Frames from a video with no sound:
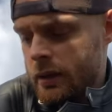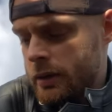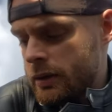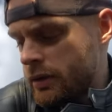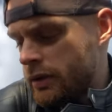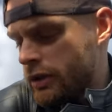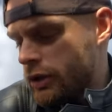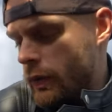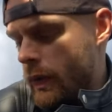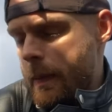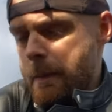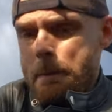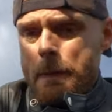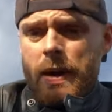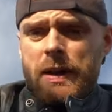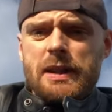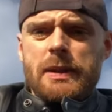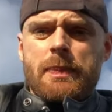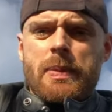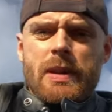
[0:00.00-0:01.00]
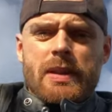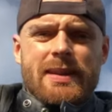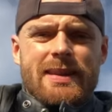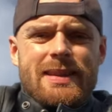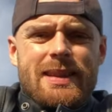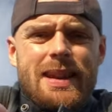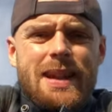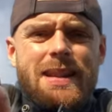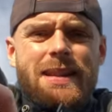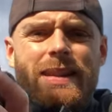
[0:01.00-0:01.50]
So it must be a
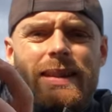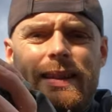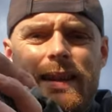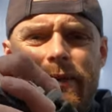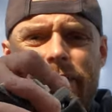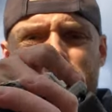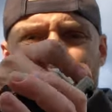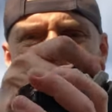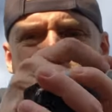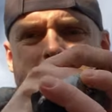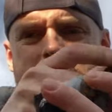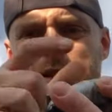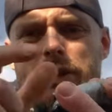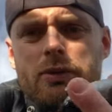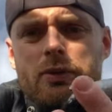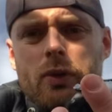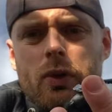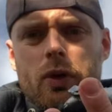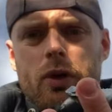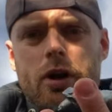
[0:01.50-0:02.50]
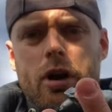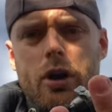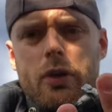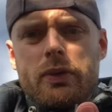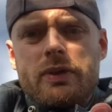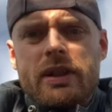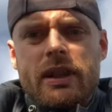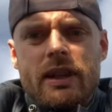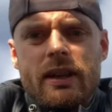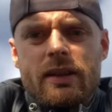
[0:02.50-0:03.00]
slightly different metal or
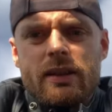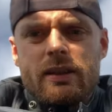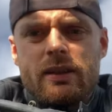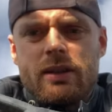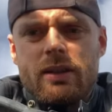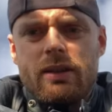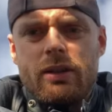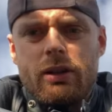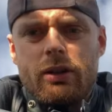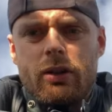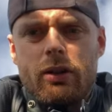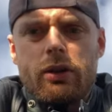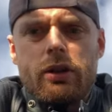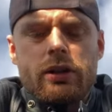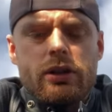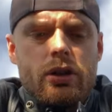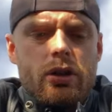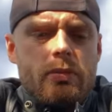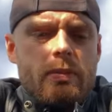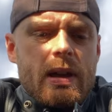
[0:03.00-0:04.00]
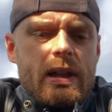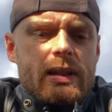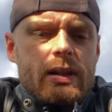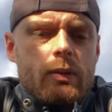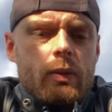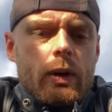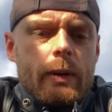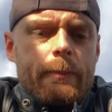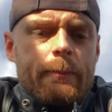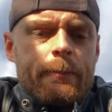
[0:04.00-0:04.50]
coating to the longer 2 meter
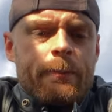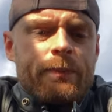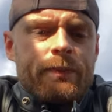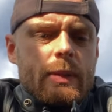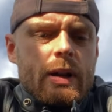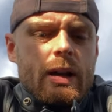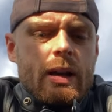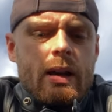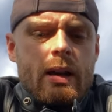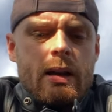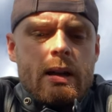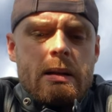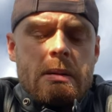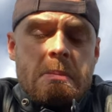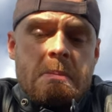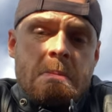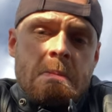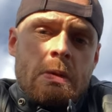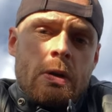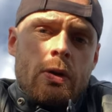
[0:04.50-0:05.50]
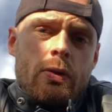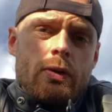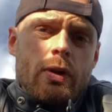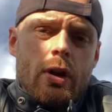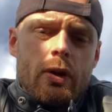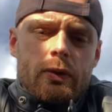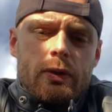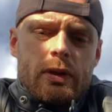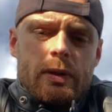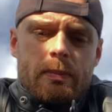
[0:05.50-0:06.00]
one. Who
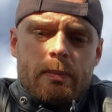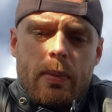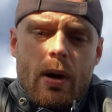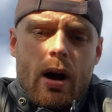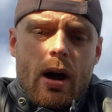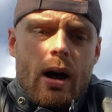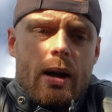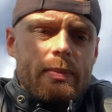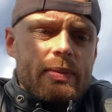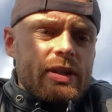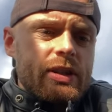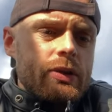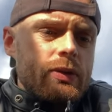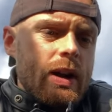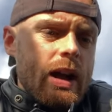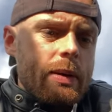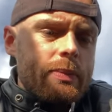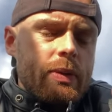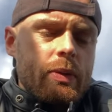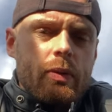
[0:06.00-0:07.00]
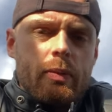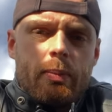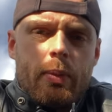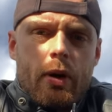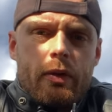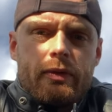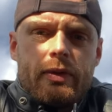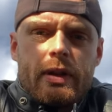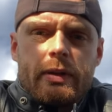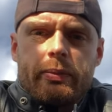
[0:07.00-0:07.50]
knows, but I'm still happy with
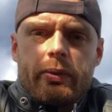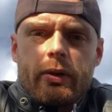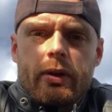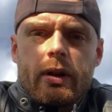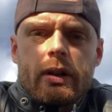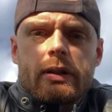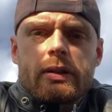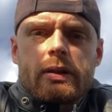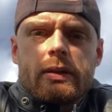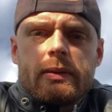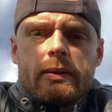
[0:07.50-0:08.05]
both these products.